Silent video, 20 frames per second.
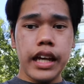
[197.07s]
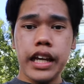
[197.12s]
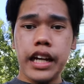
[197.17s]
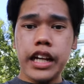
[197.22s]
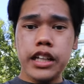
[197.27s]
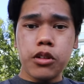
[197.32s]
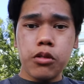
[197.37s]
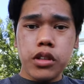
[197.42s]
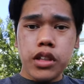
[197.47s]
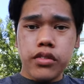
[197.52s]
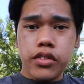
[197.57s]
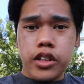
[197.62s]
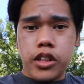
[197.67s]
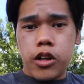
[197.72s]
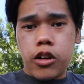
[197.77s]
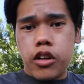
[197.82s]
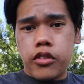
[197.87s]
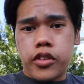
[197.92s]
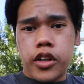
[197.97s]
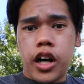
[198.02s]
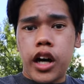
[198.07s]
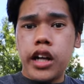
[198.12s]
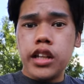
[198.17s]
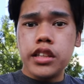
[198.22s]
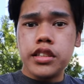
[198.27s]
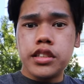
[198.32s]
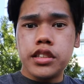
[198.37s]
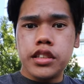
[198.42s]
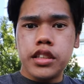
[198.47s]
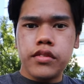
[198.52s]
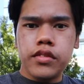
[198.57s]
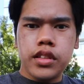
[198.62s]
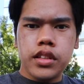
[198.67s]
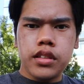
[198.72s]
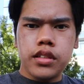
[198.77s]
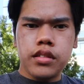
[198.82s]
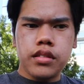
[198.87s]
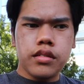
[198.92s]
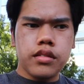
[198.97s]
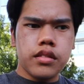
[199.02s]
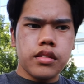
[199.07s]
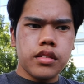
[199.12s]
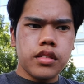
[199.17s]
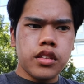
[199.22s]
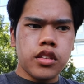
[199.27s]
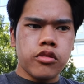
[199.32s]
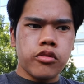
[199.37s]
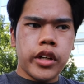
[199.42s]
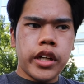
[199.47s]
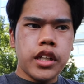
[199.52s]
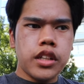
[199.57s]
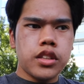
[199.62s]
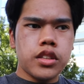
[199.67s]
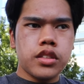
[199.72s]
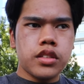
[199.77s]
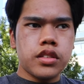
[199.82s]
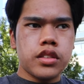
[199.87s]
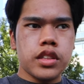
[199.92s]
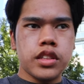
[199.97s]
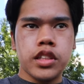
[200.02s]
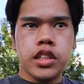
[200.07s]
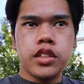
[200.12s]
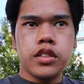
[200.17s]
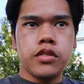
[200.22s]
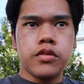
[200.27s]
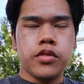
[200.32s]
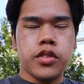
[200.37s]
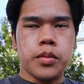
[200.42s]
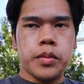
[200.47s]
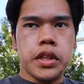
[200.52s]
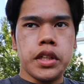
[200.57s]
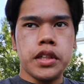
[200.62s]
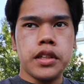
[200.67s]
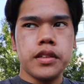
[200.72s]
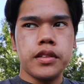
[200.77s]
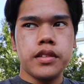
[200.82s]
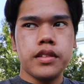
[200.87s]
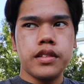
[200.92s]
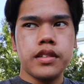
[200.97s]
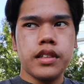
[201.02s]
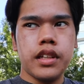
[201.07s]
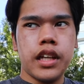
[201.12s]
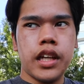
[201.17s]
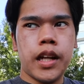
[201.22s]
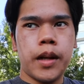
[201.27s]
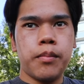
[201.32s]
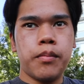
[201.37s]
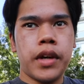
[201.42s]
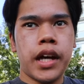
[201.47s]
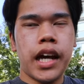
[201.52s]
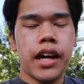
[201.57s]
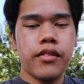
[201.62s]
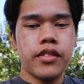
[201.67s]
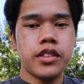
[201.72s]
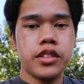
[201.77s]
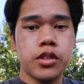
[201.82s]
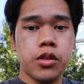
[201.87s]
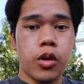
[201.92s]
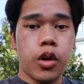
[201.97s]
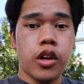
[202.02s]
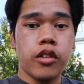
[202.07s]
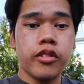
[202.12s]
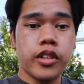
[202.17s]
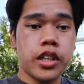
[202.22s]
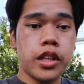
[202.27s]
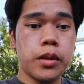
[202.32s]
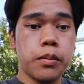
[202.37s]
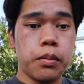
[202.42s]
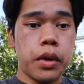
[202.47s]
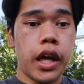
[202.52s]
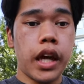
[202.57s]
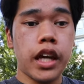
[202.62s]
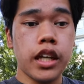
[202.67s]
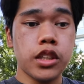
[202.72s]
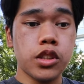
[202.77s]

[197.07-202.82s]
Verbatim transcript: And I don't even know if college is even the right decision for me and I'm having to already pay